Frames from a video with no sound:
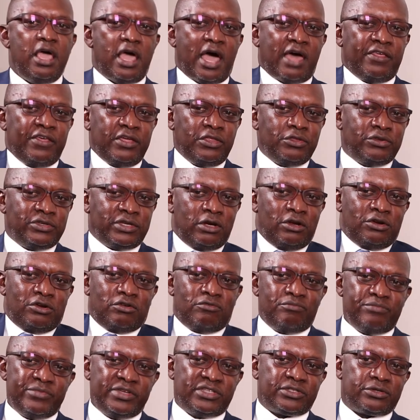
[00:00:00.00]
I think there's a lot
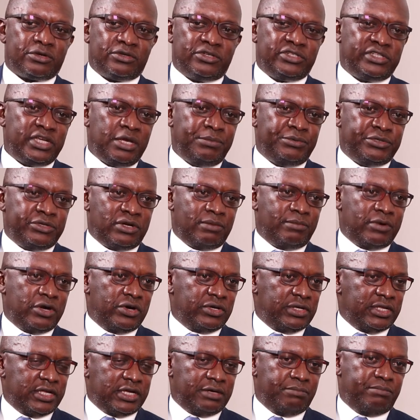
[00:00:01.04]
of misconception
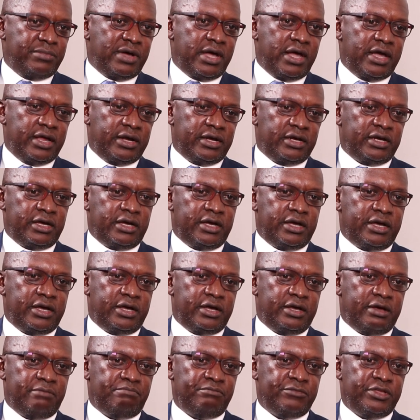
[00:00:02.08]
about that ban. Mm.
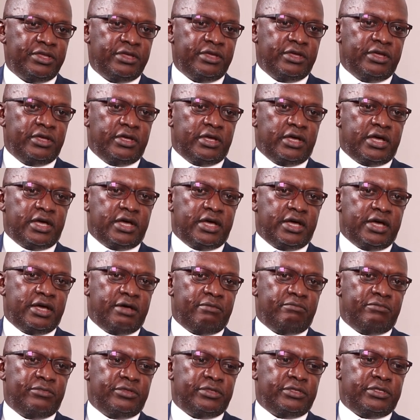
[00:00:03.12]
Um,
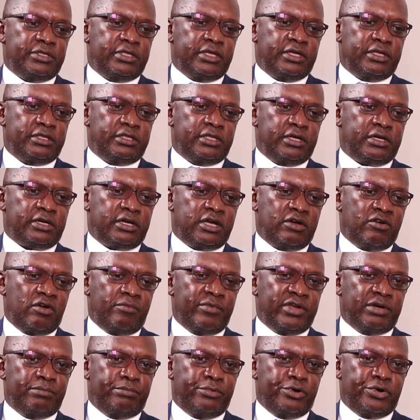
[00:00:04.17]
uh, the, the
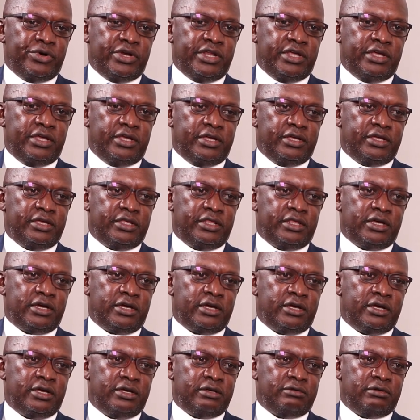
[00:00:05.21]
government body,
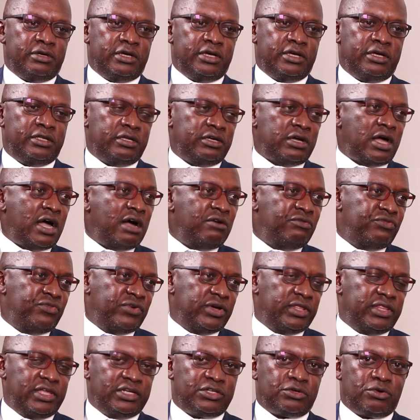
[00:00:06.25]
the uh,
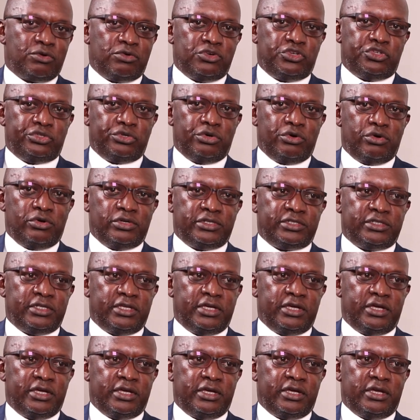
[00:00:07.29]
AFA, that controls
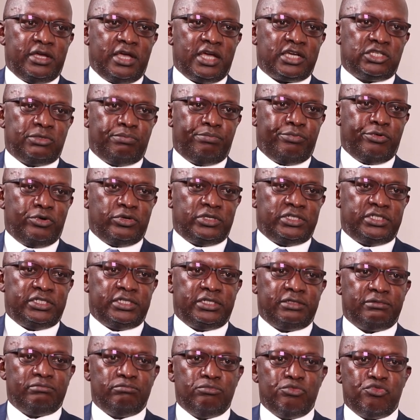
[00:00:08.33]
the
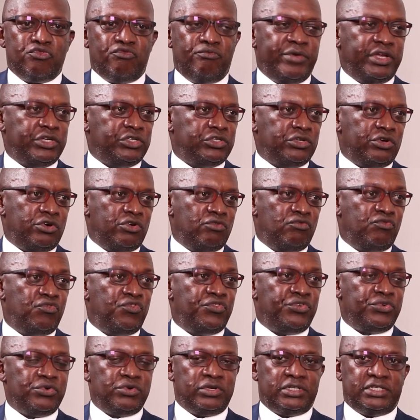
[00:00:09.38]
export movement of
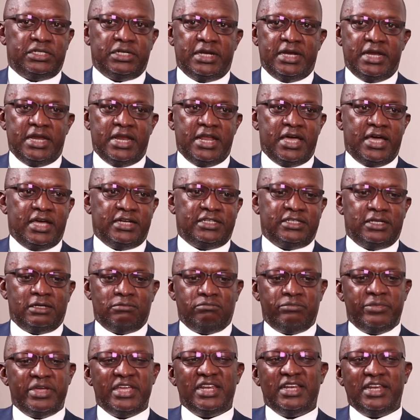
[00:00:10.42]
fruit and nuts
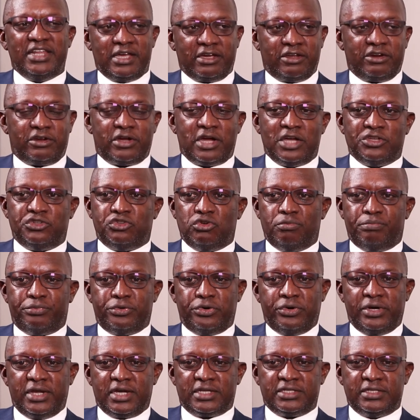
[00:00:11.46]
and mainly agricultural
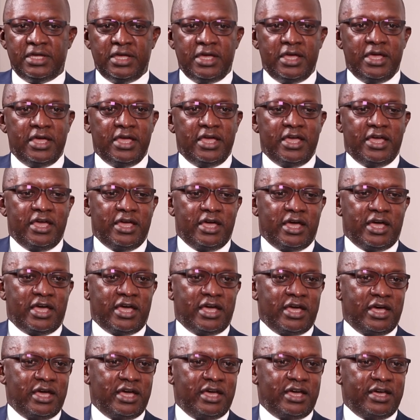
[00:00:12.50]
products,
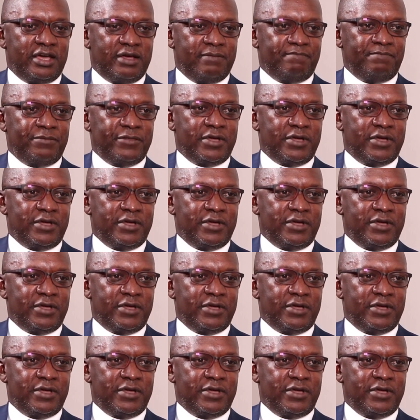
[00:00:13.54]
uh,